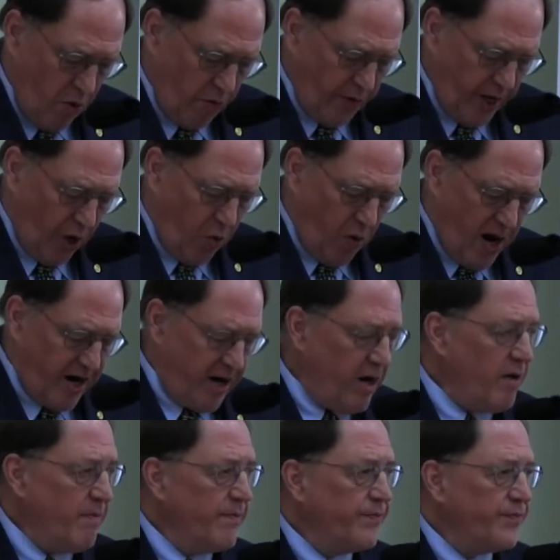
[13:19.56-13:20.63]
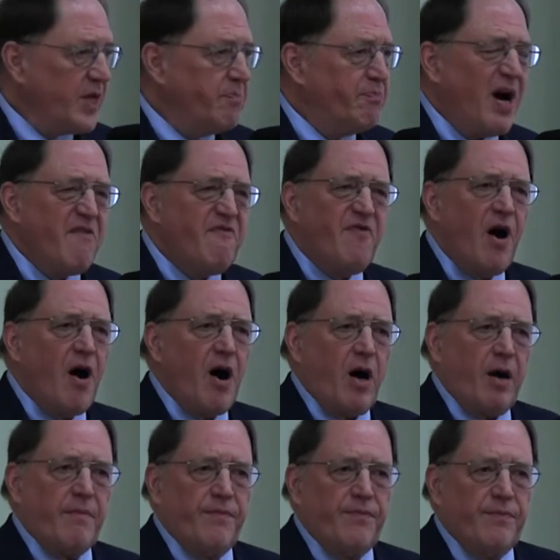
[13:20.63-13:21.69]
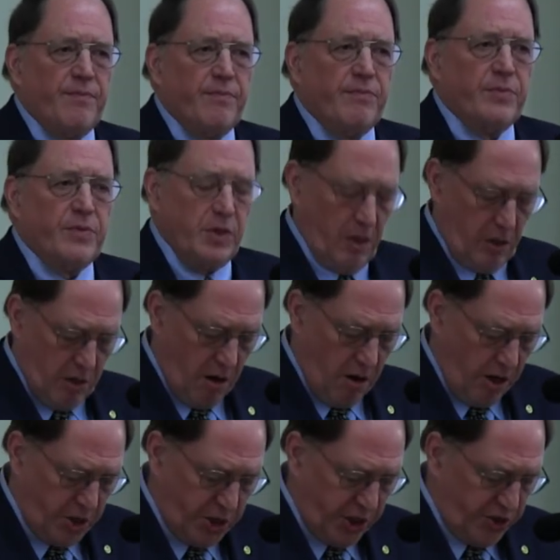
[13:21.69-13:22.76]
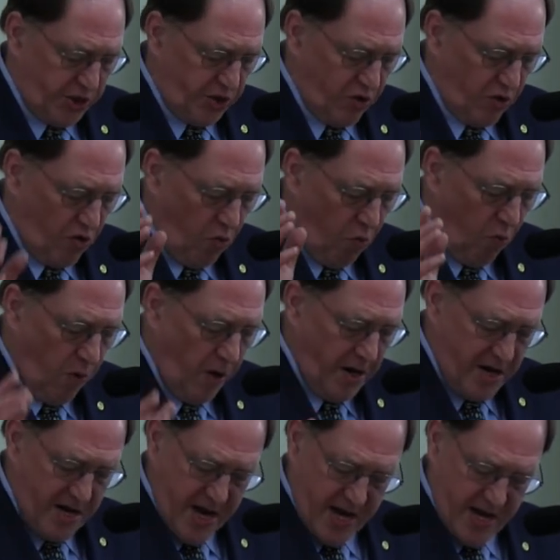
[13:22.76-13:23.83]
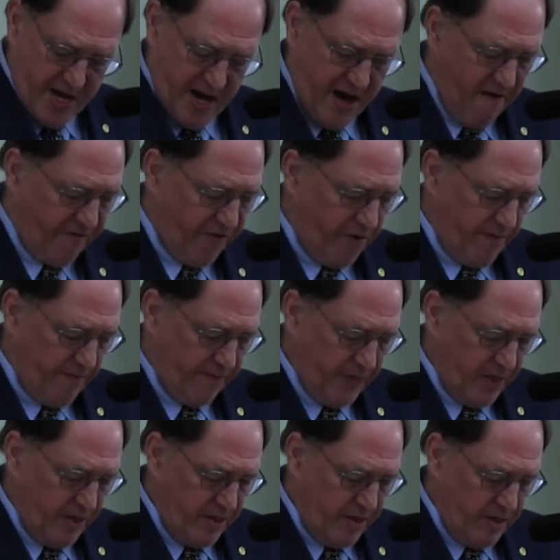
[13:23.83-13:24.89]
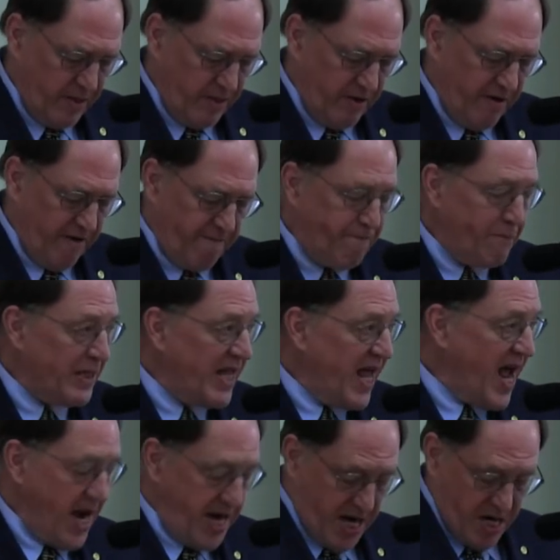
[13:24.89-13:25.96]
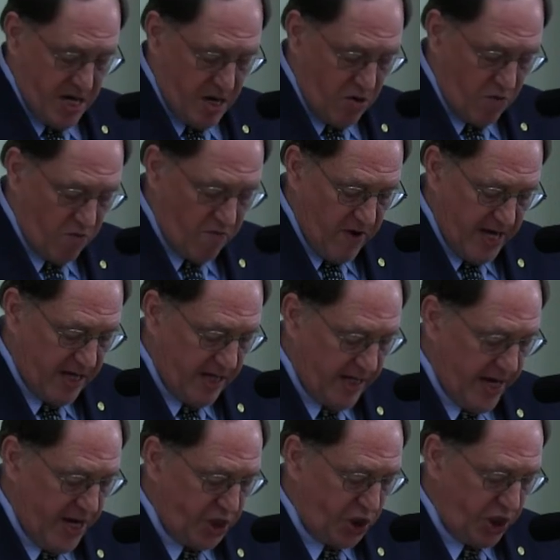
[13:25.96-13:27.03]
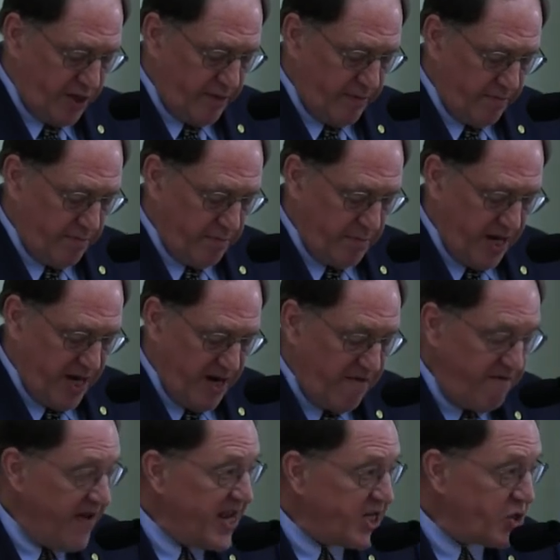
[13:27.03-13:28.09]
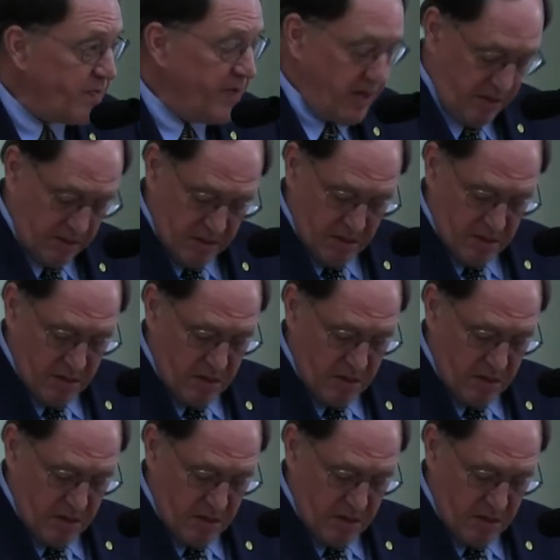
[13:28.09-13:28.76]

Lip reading: will require by far the largest coordinated effort of planning, regulation, investment,